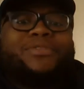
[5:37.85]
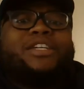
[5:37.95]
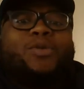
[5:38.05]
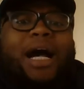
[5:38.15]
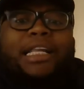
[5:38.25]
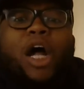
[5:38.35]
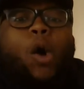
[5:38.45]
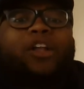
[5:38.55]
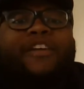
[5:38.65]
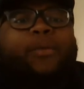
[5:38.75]
You guys
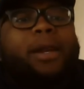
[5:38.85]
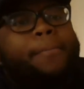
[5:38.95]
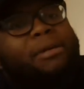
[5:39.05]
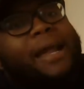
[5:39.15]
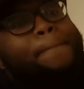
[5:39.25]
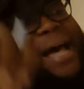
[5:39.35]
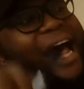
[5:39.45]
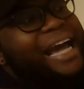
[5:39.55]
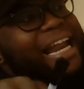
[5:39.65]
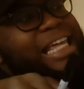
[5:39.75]
always find a way to bring it
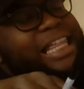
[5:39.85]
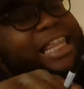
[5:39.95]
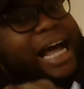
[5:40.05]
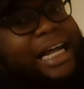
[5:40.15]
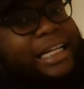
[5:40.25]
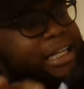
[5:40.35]
back. And I think that's